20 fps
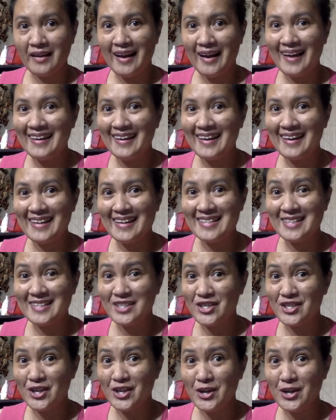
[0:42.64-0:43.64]
I guess
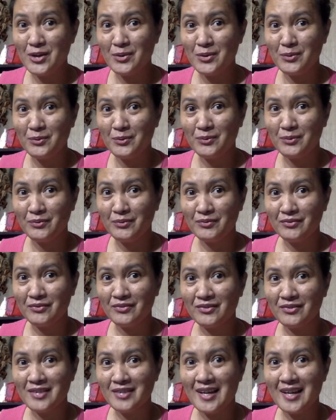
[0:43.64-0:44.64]
it's you
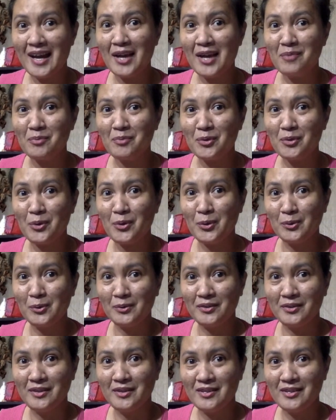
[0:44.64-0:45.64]
that I am called
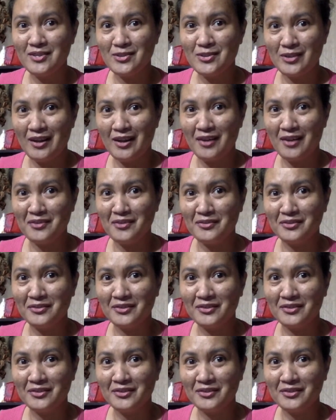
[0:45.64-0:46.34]
to love.